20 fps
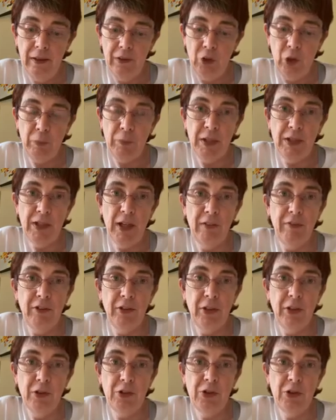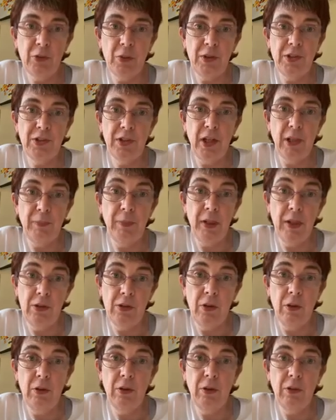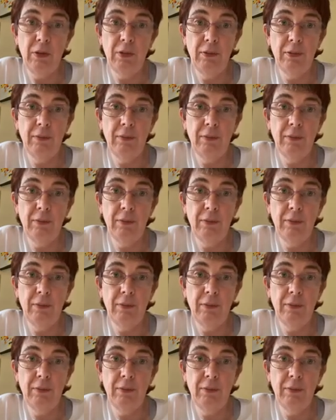Took me 7 years to escape his hook.